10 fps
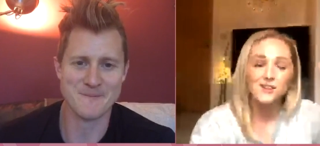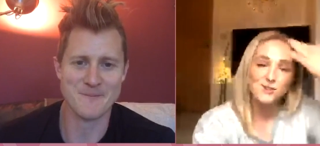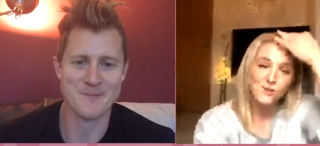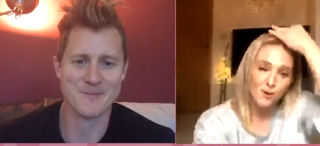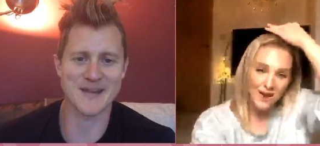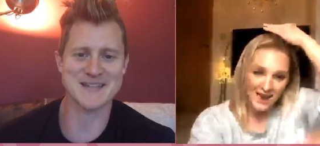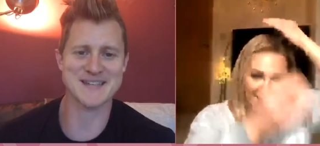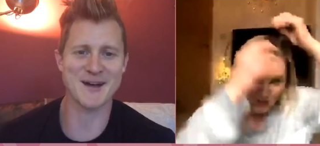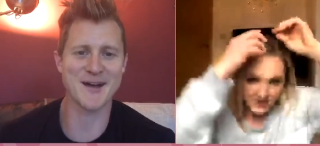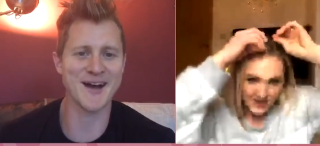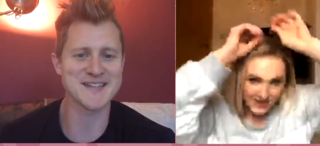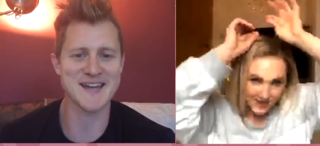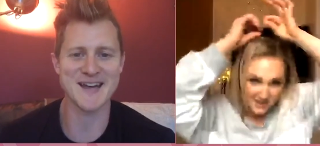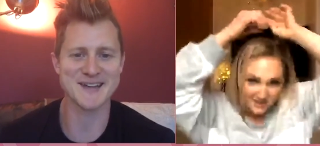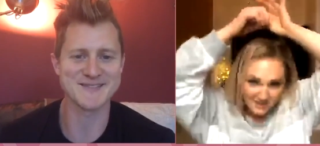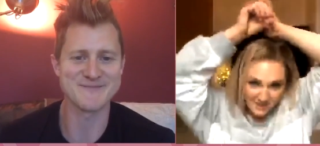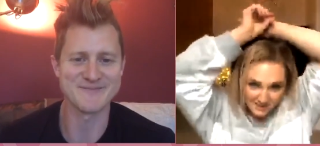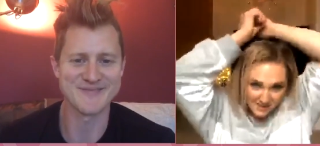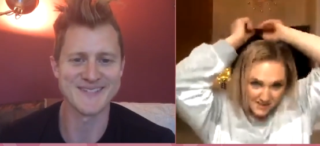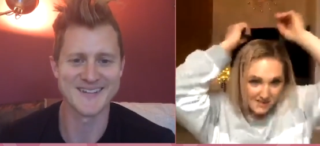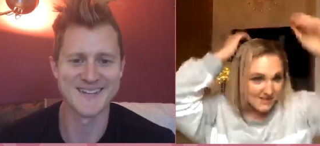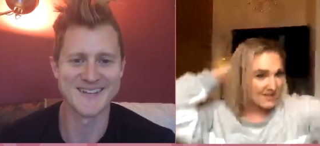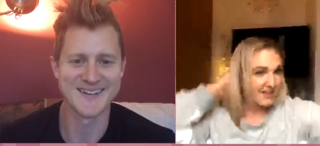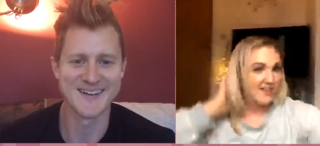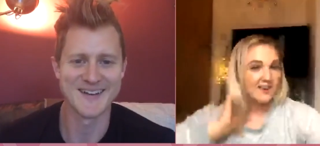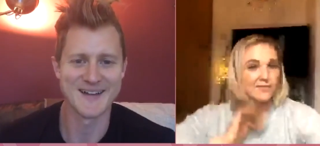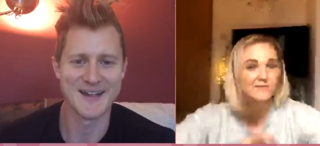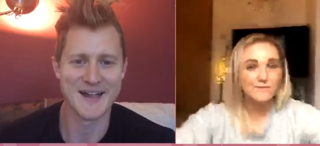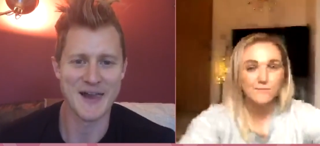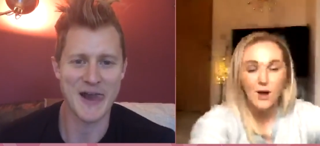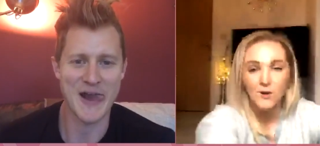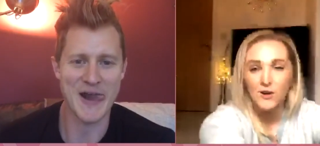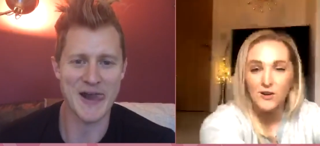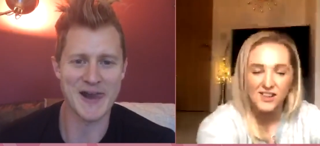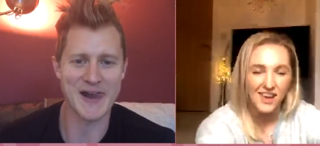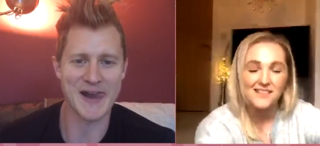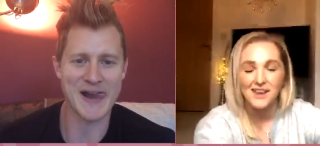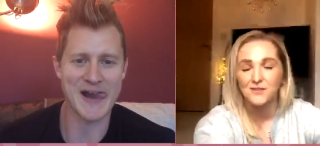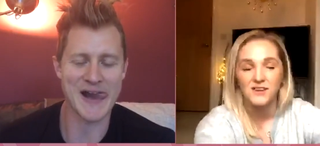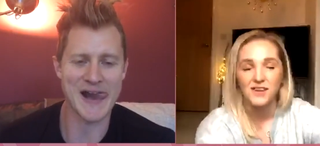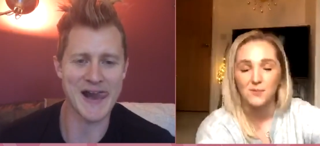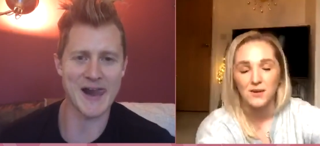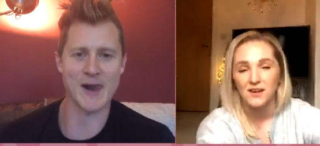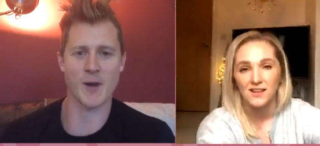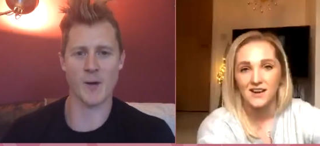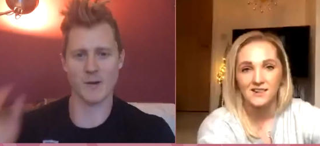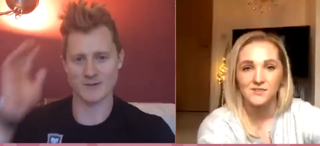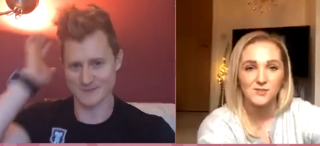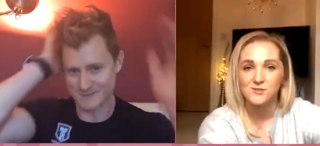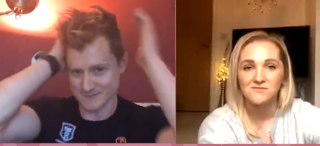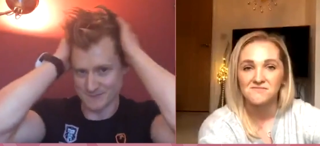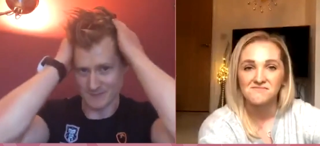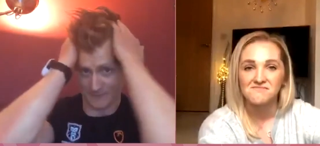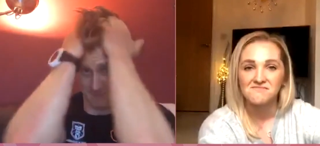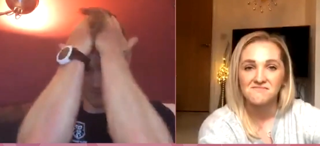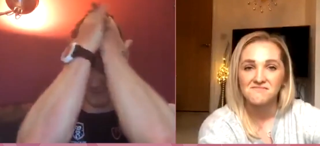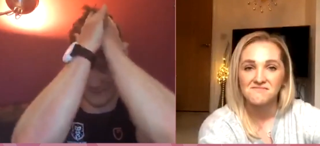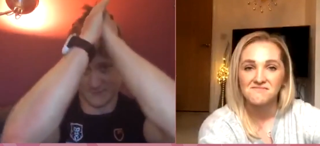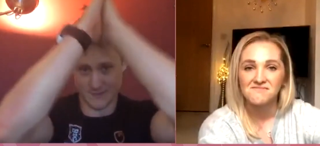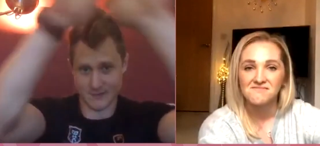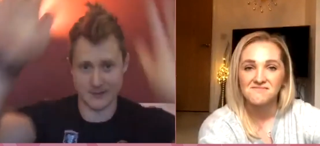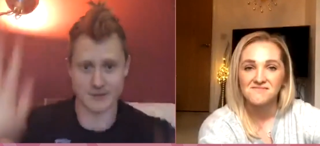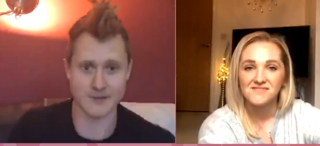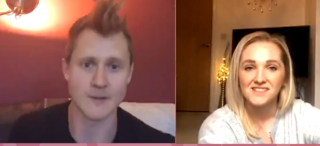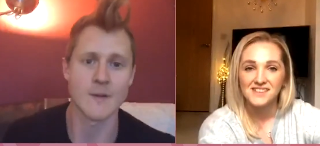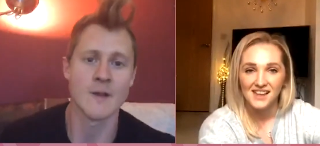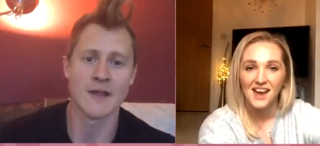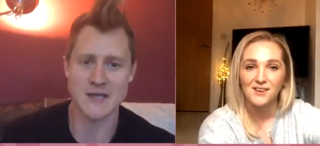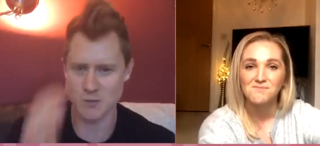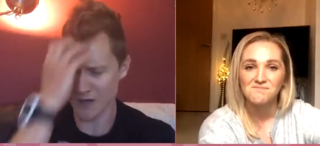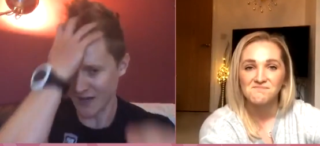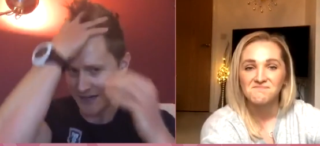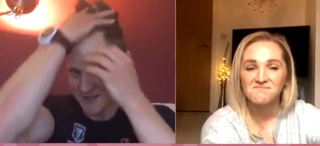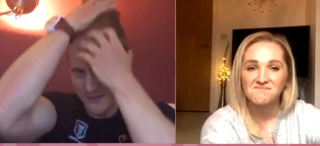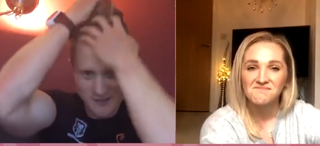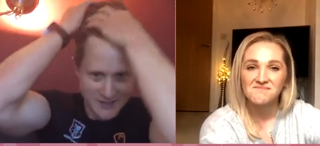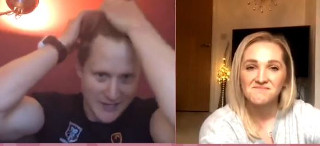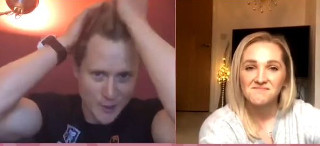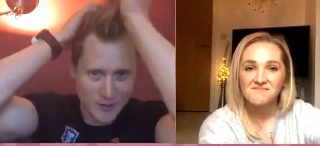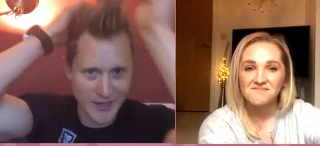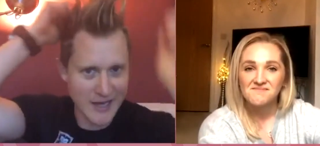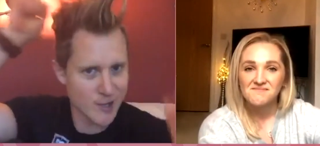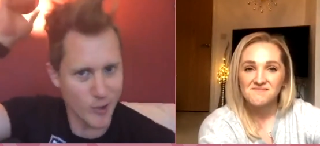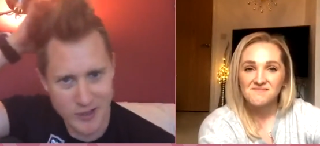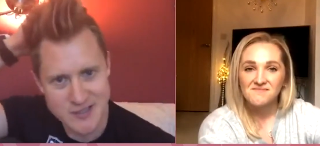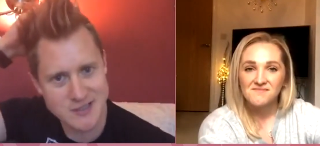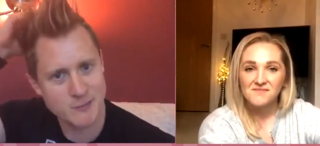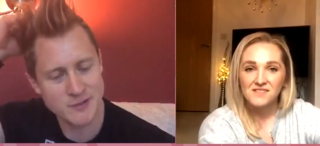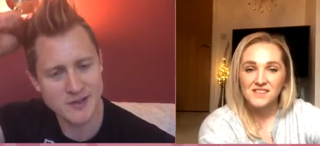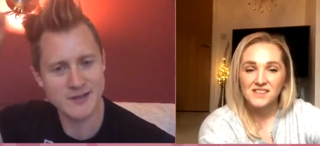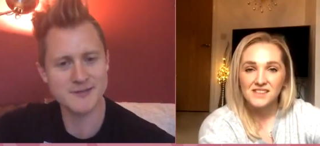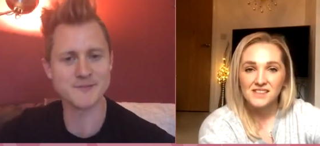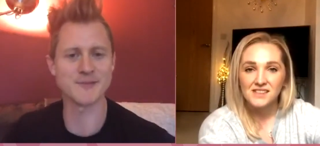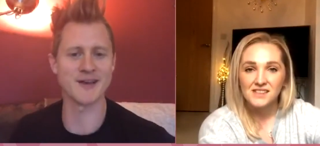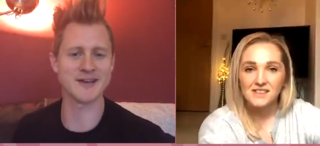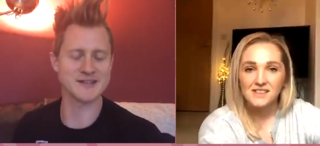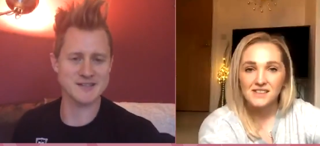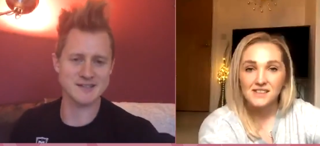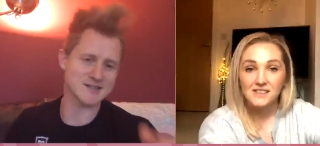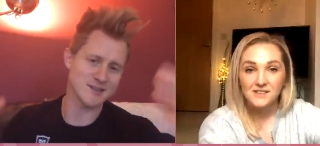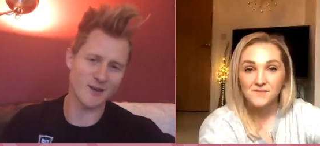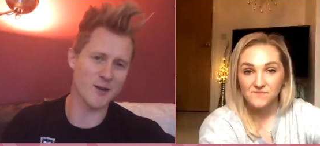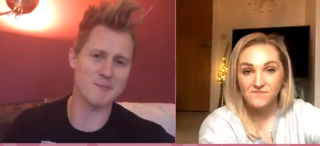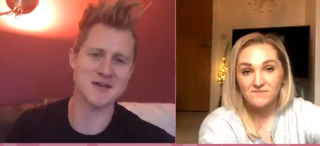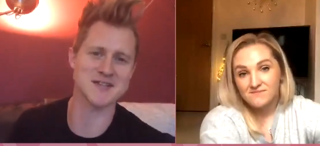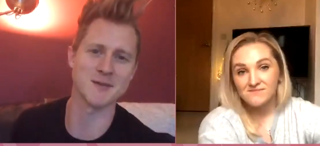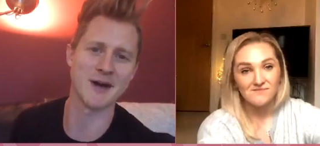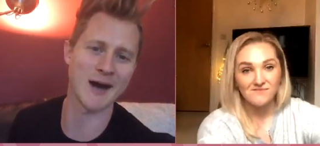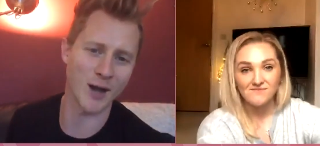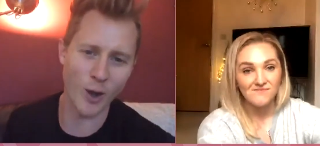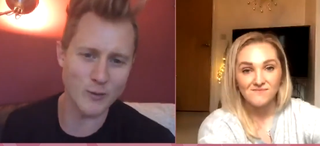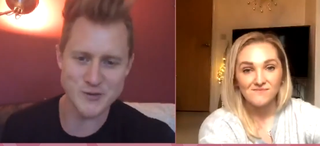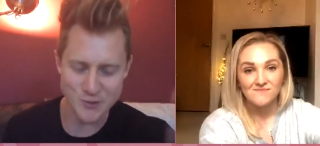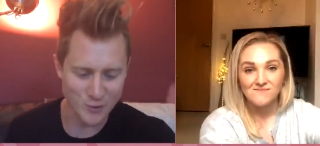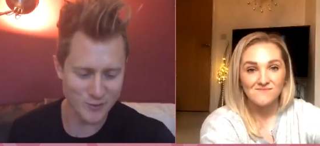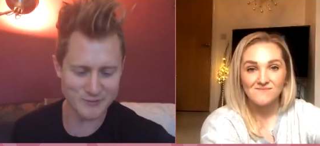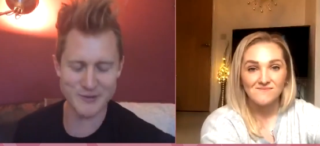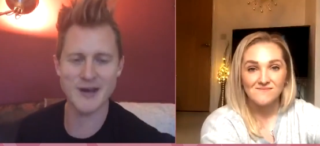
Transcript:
Speaker 1: grow it. That's out. our guy hair. I don't know mohawk. Yeah, definitely keep it like that.
Speaker 2: Yeah. yeah. That's what guys do. You get a good haircut and you stick with it. Like it's you can't go messing about long, short. We don't have